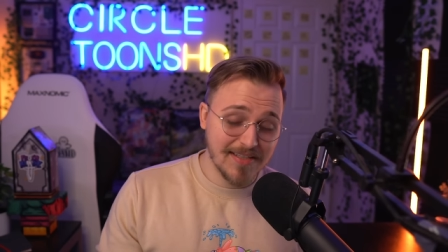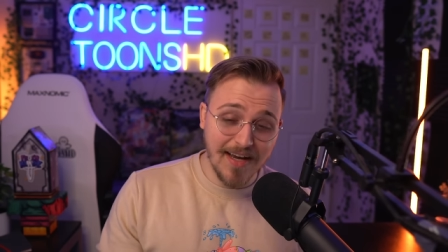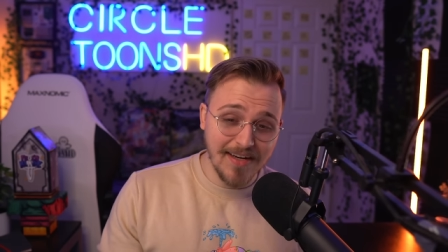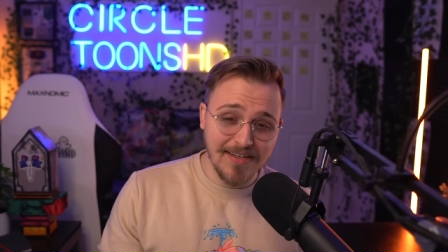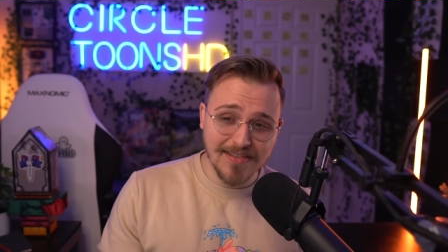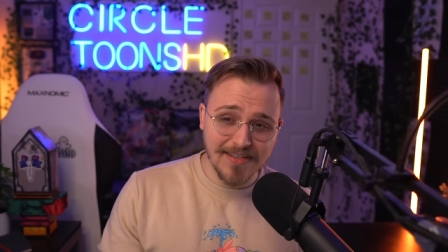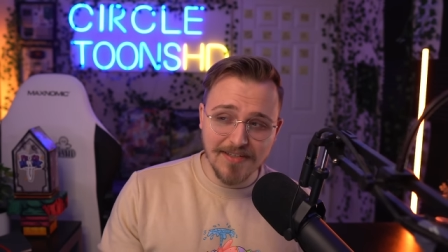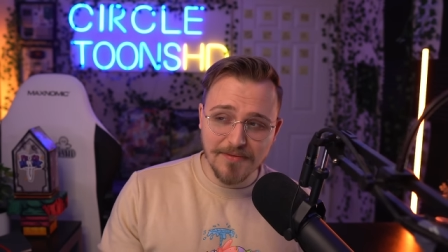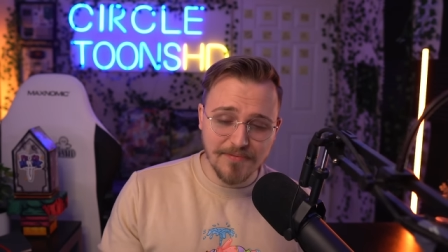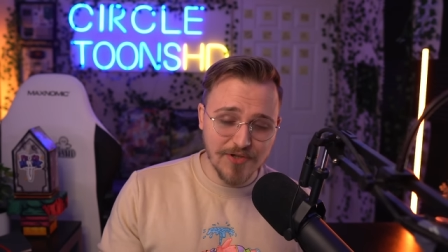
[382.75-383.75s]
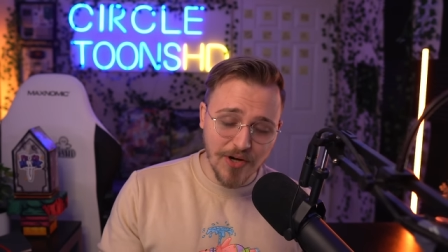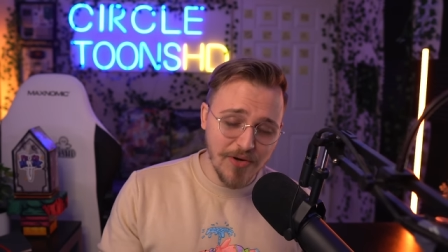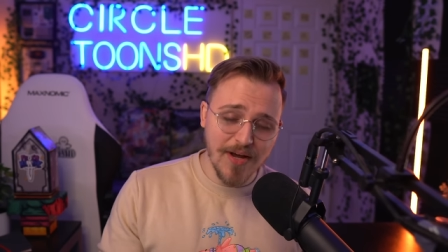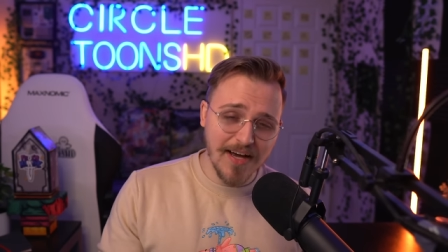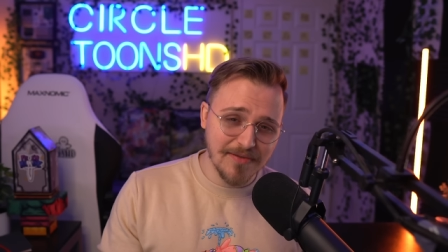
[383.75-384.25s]
excited to show
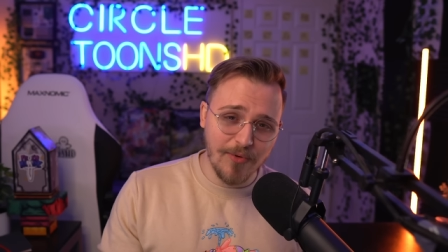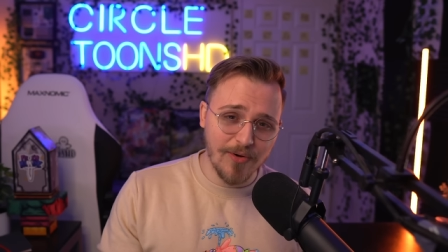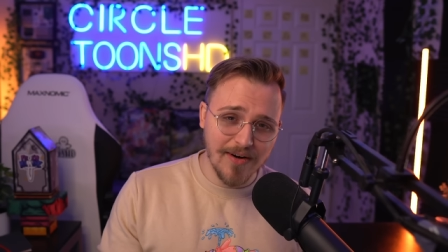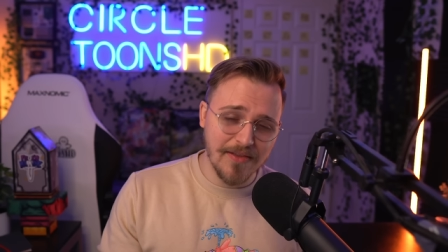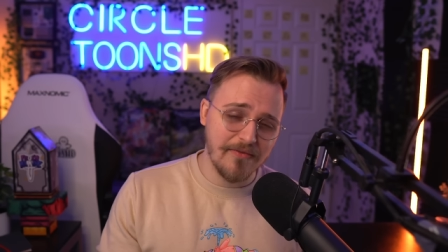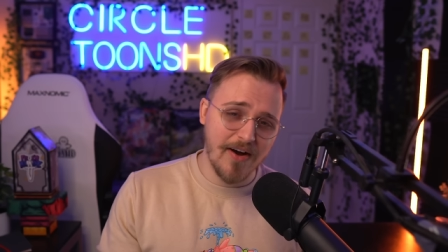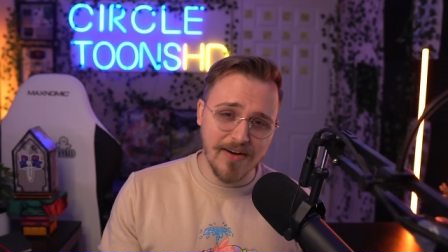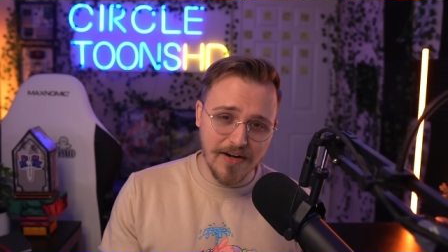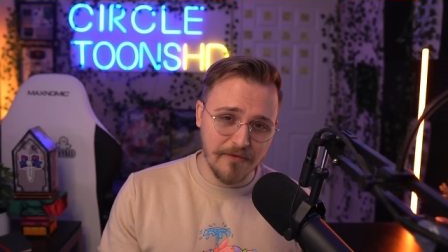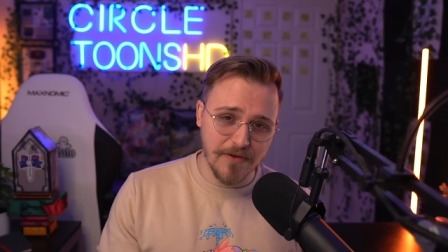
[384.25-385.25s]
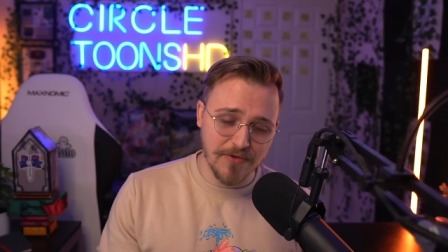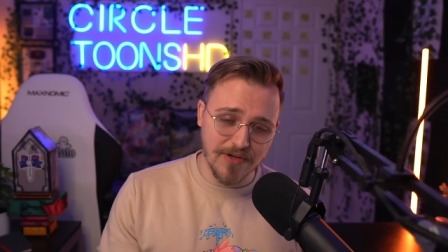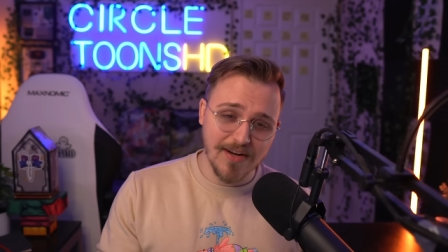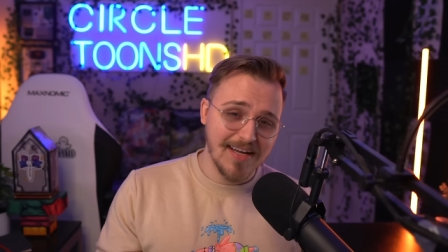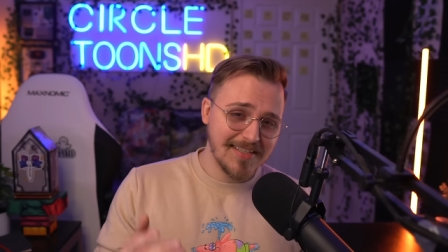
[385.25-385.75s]
you guys more in the very near
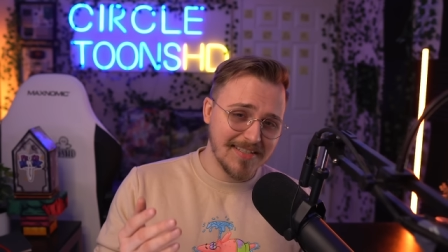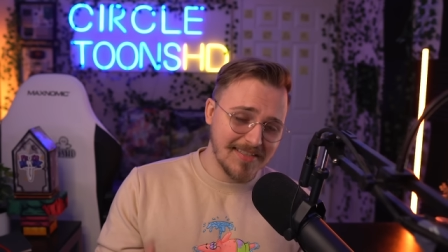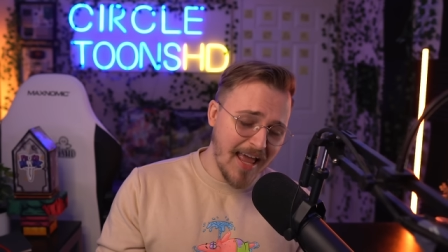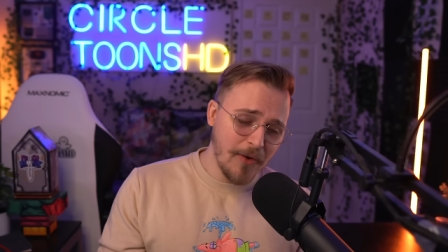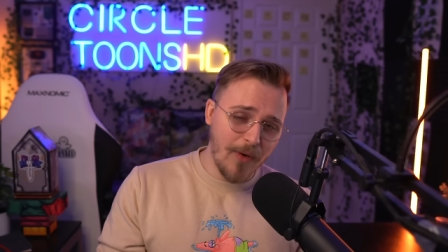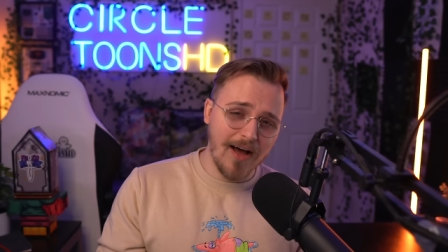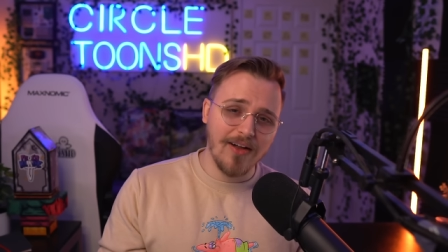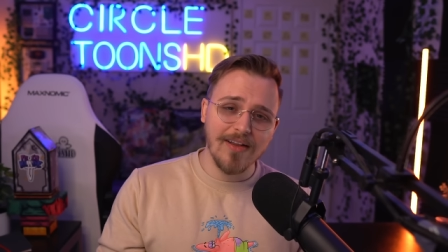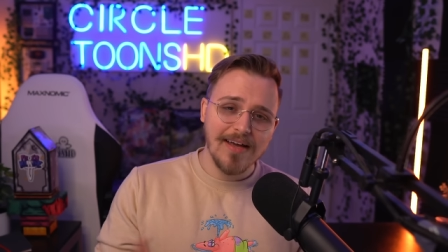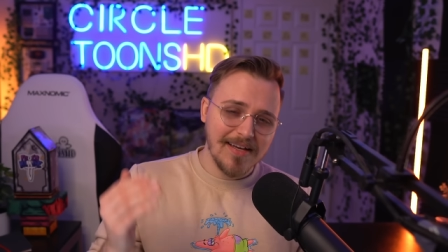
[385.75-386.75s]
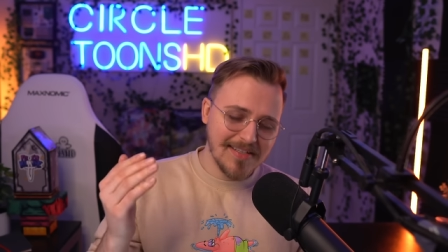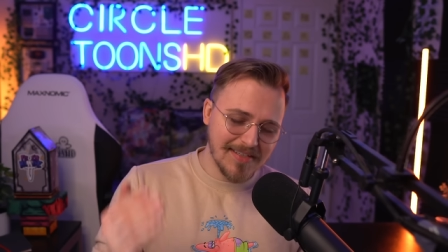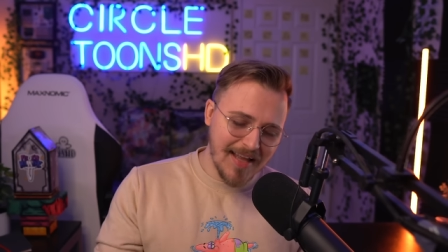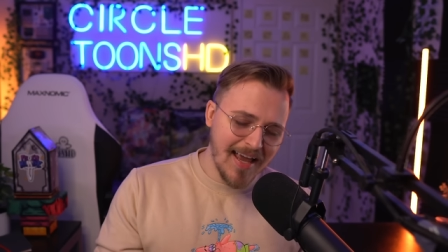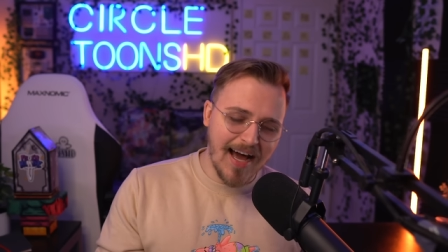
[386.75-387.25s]
future. Stay well,
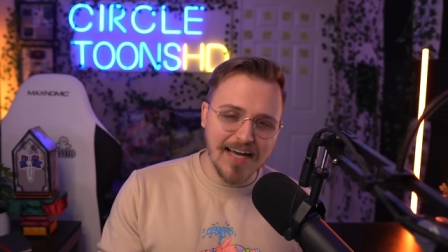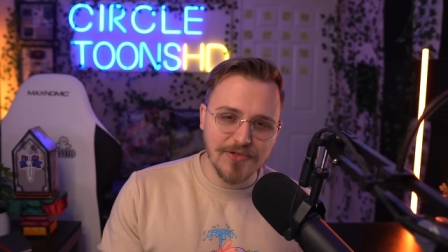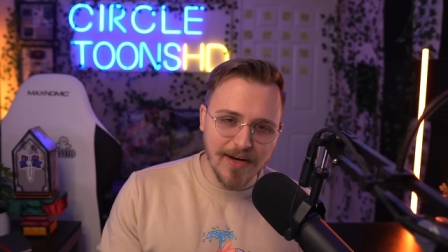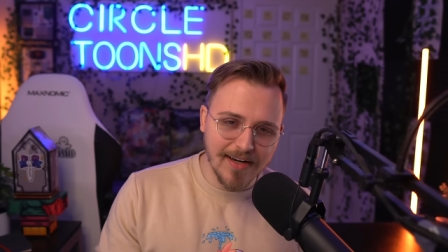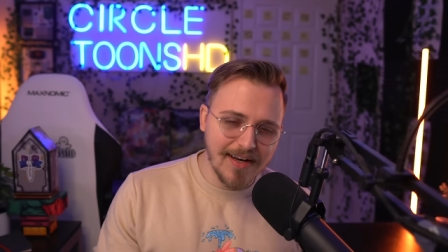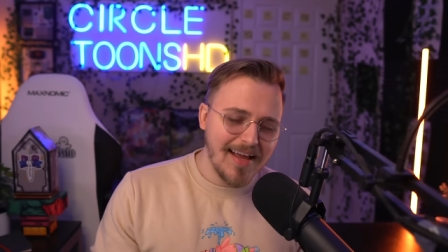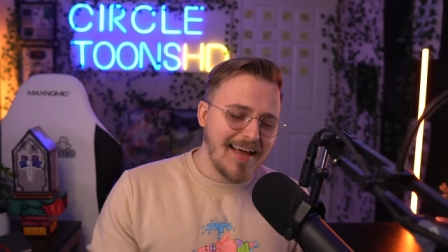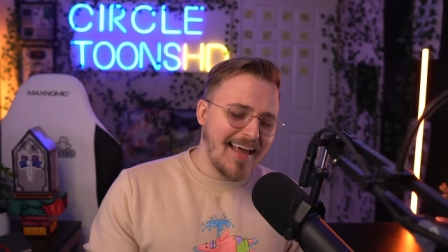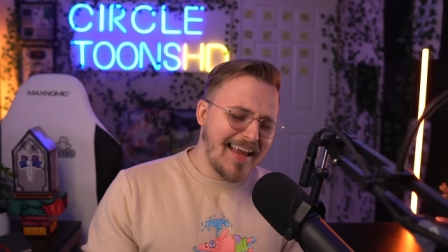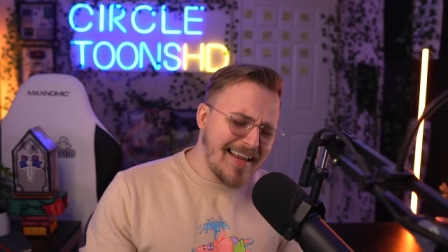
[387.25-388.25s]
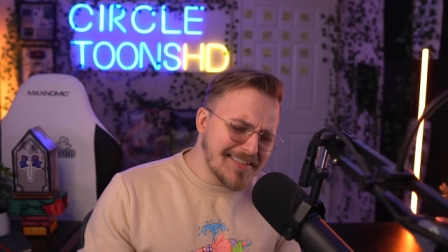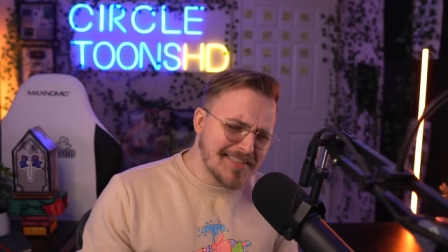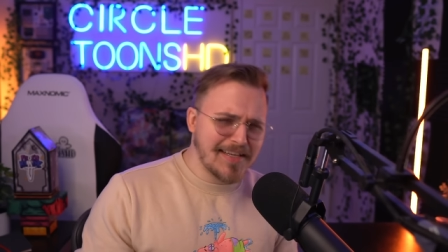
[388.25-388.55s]
stay hydrated, eat a